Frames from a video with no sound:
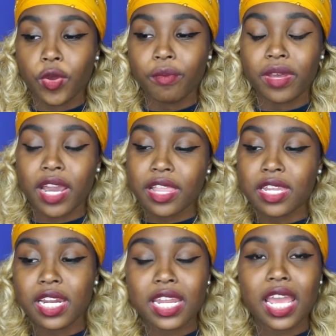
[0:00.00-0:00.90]
But other
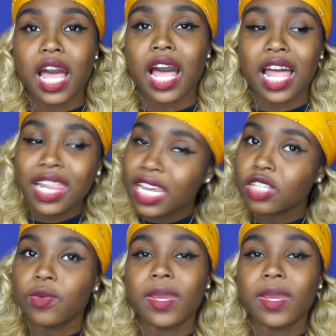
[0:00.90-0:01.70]
than that, I like the wig.